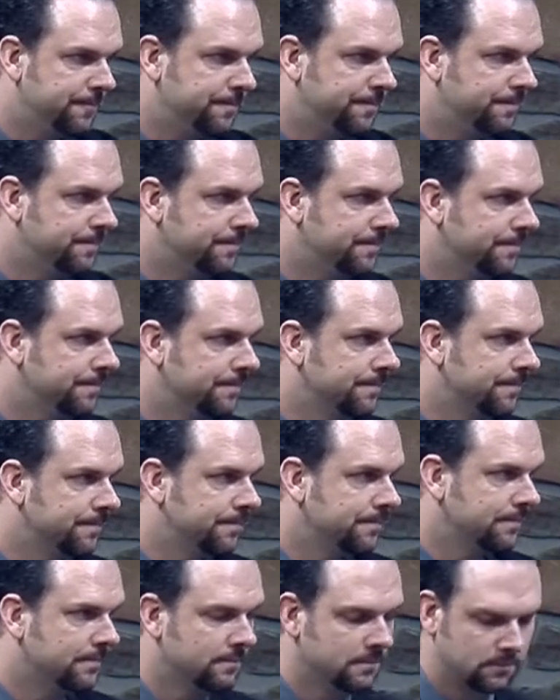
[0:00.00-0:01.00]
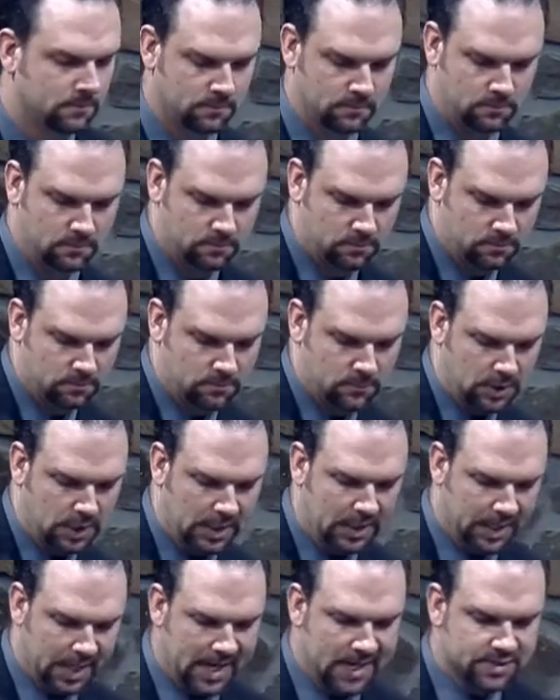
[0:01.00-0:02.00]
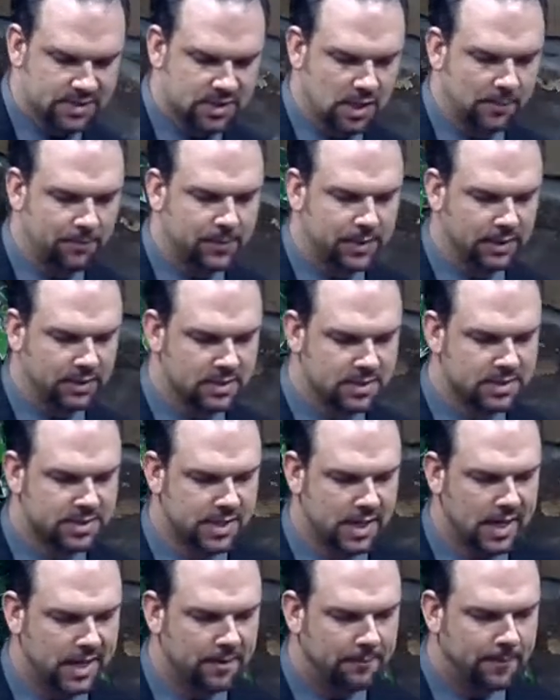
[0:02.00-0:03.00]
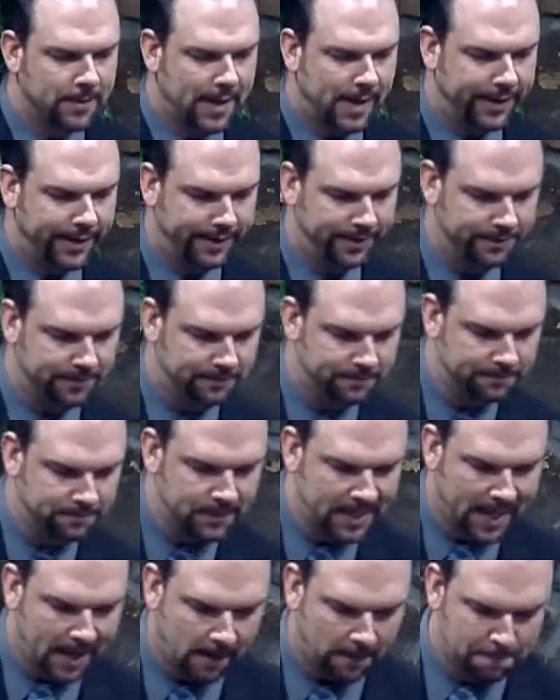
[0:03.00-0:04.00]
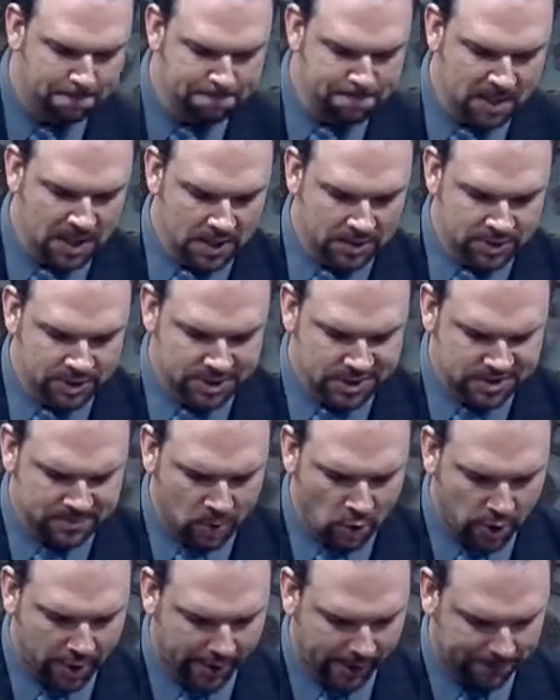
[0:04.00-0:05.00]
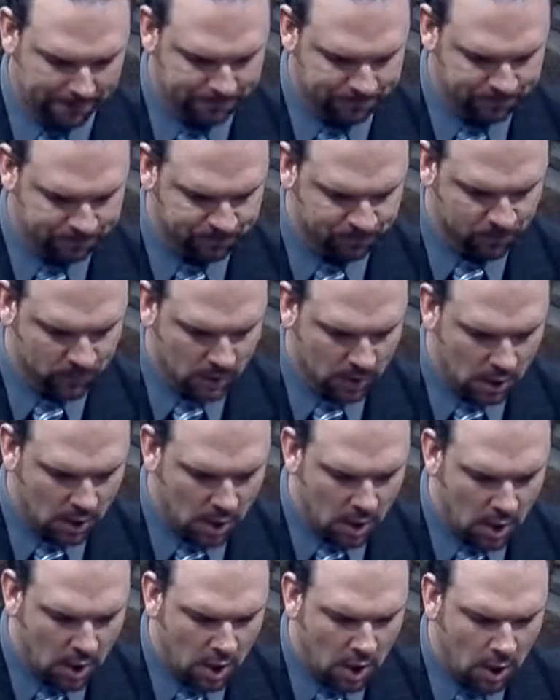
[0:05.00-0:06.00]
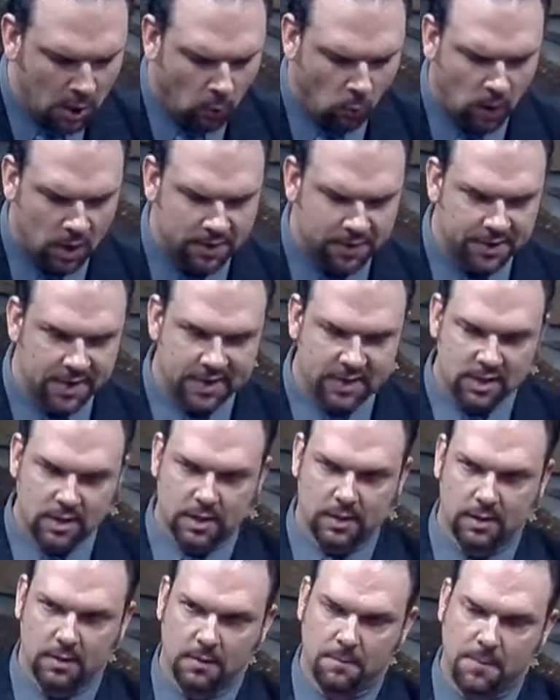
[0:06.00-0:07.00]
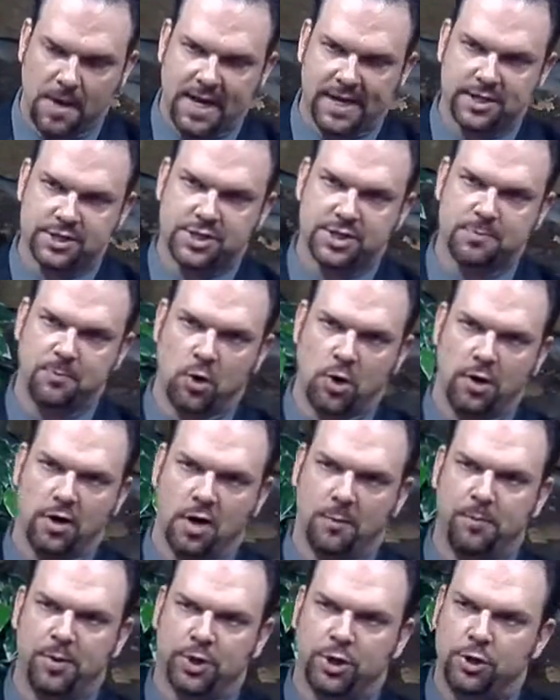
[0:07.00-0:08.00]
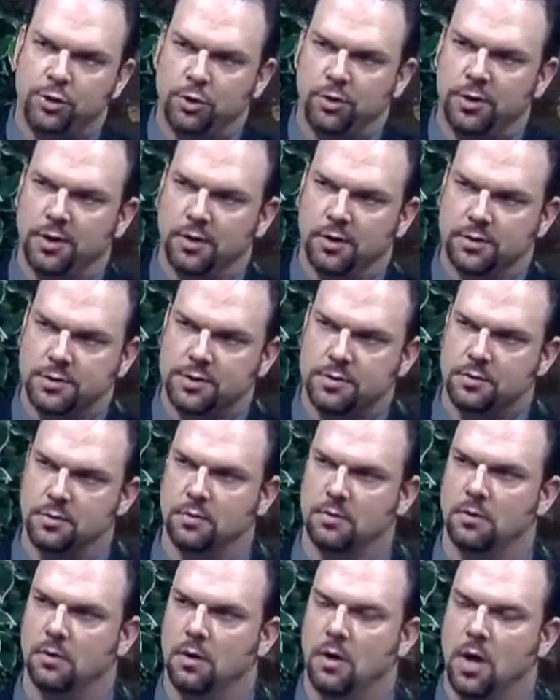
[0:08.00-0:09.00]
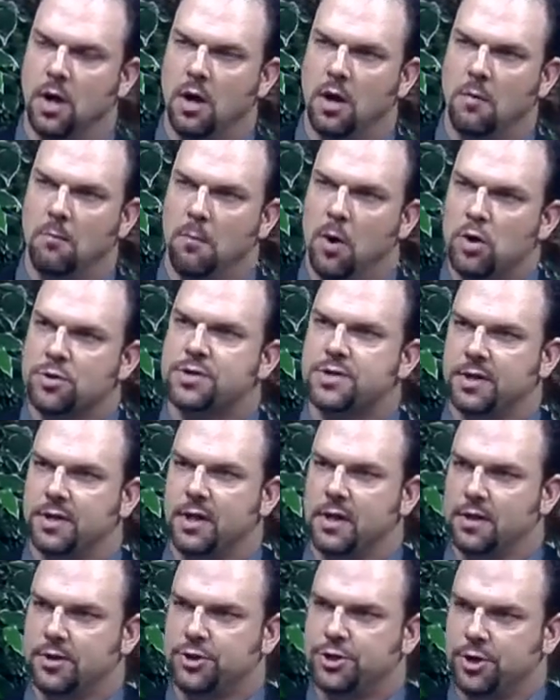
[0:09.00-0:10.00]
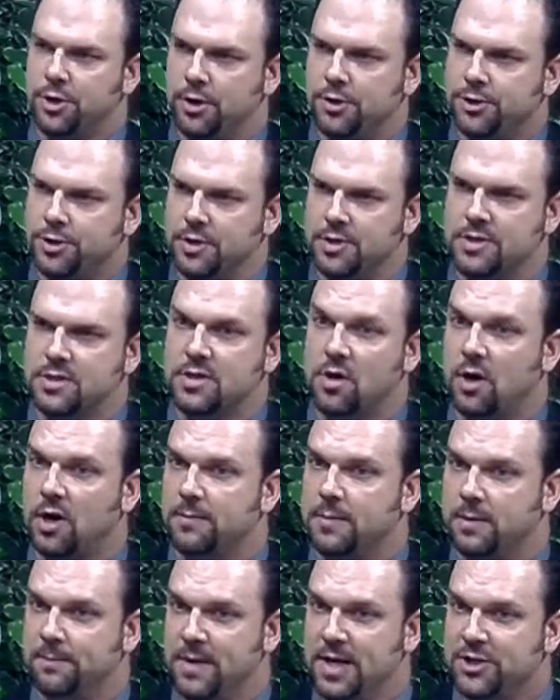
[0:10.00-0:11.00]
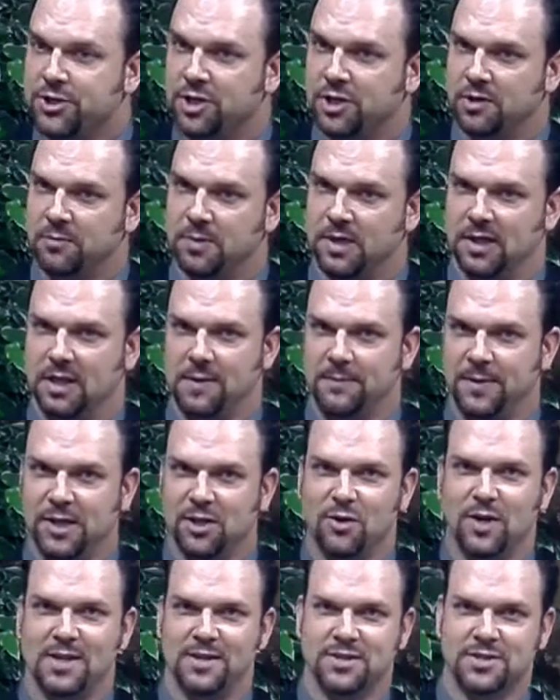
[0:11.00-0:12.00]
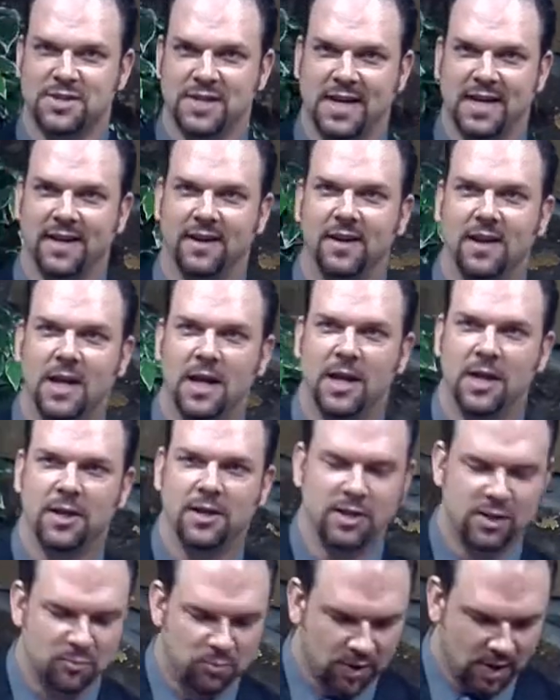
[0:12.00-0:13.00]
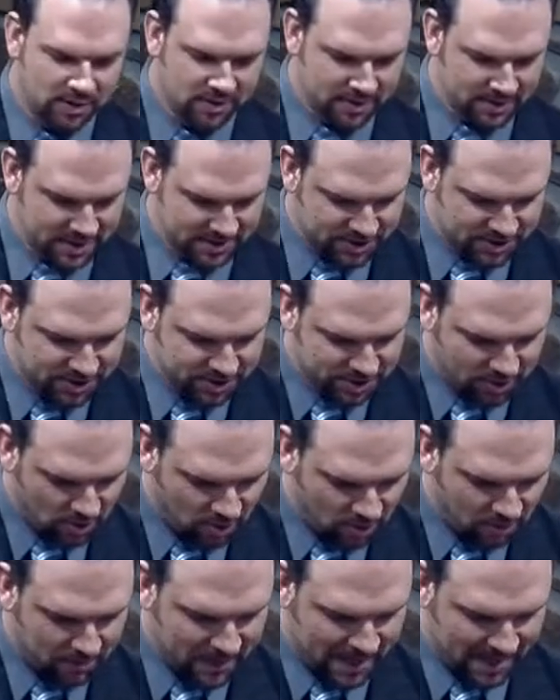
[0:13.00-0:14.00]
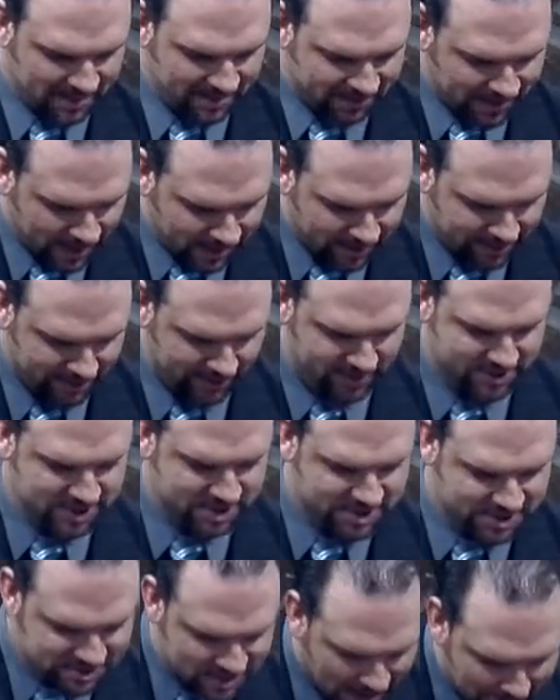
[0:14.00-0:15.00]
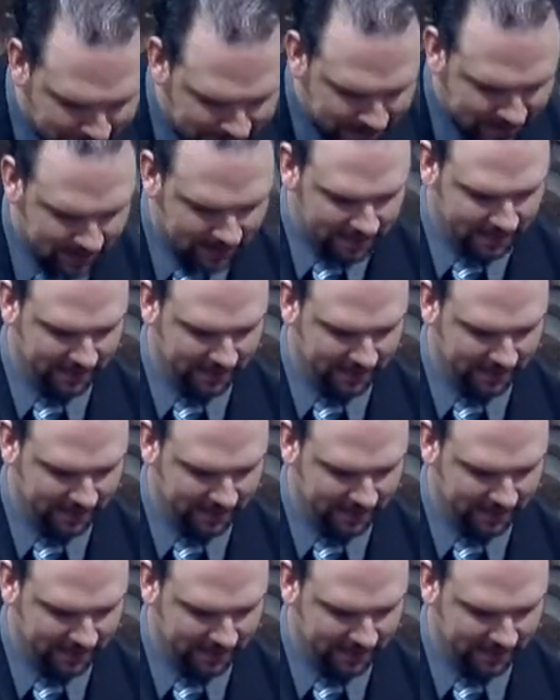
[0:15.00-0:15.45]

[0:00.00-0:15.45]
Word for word: right. That's right. And he has something to say about it. Now, to Smyrna. One thing that makes Smyrna peculiar to most of the other churches has already been mentioned, but let me go ahead and say it. You brethren that stole my thunder, stop it.